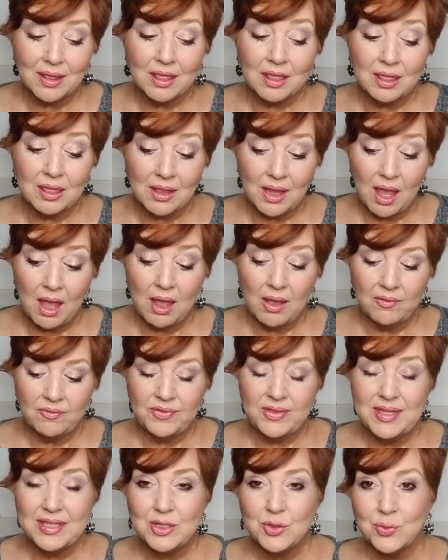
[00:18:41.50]
love
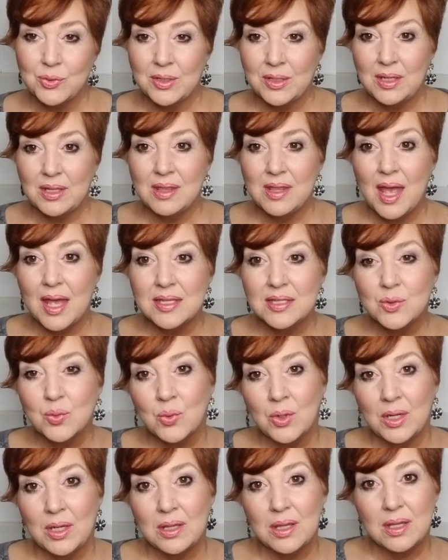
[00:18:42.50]
this one, and that's
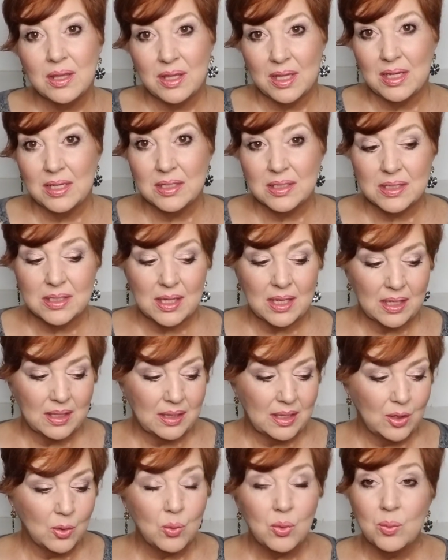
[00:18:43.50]
one of the things
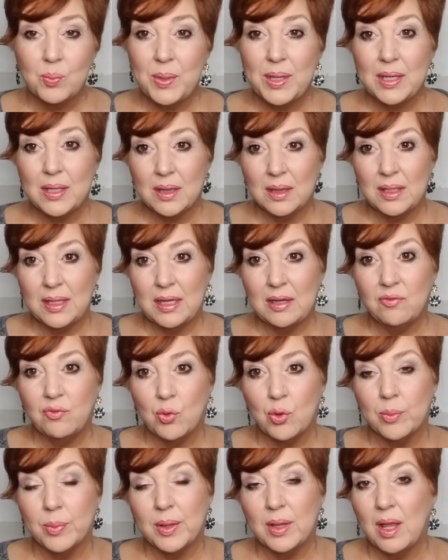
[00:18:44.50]
that there will be a link
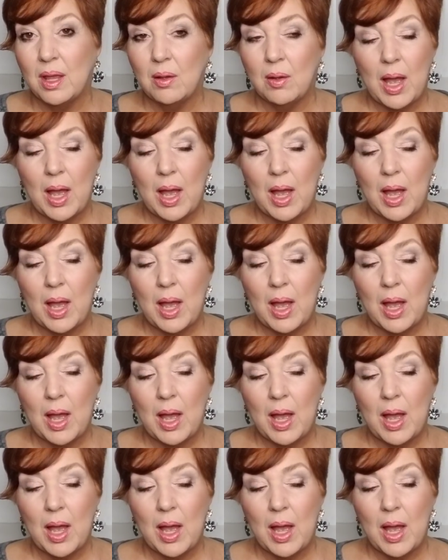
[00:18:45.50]
for below.